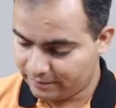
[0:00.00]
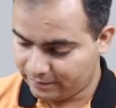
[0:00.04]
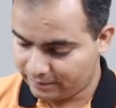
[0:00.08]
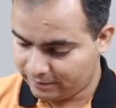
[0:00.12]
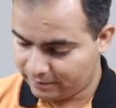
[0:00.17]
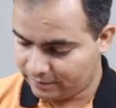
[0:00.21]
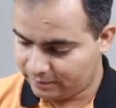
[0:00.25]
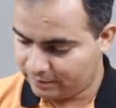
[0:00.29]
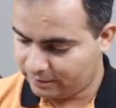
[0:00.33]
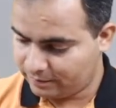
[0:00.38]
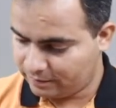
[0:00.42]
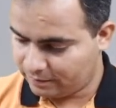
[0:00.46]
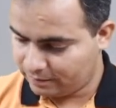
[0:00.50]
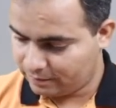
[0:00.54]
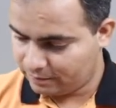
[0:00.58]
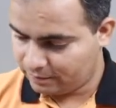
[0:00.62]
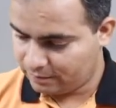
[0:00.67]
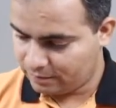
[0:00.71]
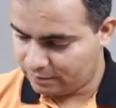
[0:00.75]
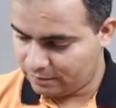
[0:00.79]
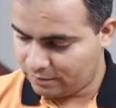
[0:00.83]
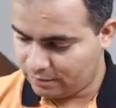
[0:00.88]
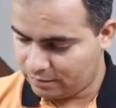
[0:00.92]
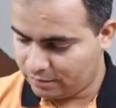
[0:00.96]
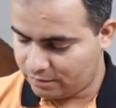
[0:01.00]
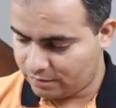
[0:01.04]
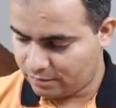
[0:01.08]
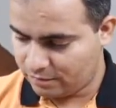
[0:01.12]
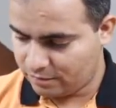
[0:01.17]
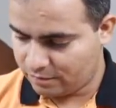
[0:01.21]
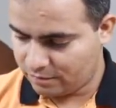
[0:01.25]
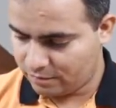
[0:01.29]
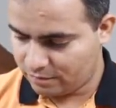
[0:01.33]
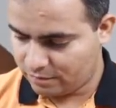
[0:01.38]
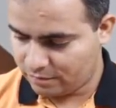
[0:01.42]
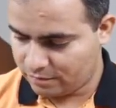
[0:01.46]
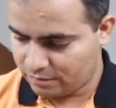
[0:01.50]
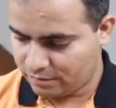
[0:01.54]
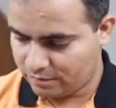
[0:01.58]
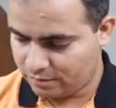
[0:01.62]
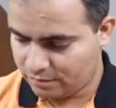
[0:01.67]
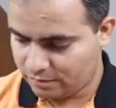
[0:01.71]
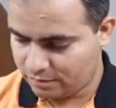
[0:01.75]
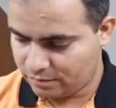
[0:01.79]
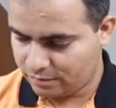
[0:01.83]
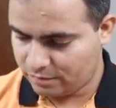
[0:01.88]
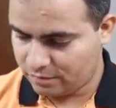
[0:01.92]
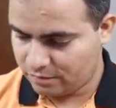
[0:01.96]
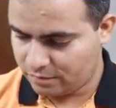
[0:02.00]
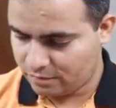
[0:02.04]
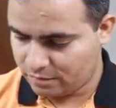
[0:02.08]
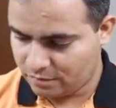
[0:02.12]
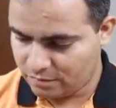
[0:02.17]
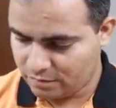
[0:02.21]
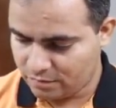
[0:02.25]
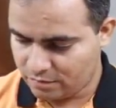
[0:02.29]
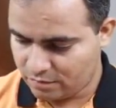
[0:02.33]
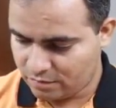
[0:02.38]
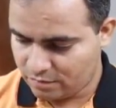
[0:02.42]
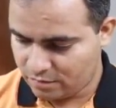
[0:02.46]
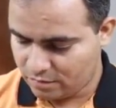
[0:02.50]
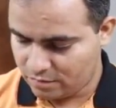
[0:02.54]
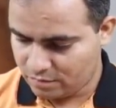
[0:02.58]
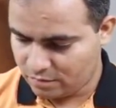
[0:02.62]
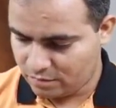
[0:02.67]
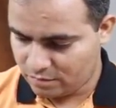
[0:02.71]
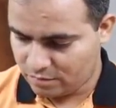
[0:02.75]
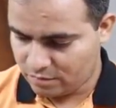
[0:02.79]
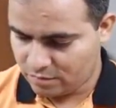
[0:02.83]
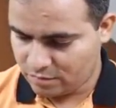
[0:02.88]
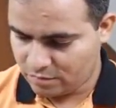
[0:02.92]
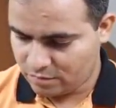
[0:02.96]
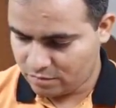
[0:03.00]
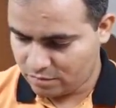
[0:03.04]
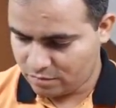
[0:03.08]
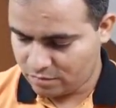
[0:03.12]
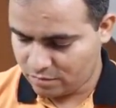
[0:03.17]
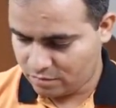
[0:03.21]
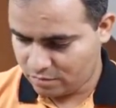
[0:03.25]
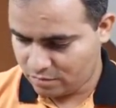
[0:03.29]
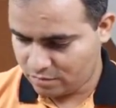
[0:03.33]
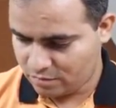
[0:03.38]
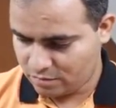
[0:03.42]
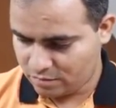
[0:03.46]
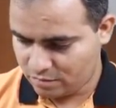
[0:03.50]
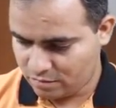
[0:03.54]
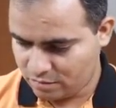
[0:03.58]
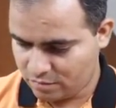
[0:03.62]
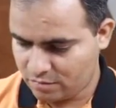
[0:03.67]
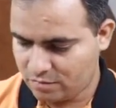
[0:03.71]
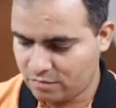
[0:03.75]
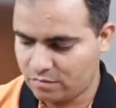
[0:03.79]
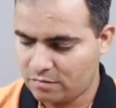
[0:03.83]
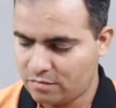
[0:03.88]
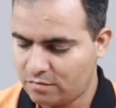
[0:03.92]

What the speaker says: No one is speaking in this clip.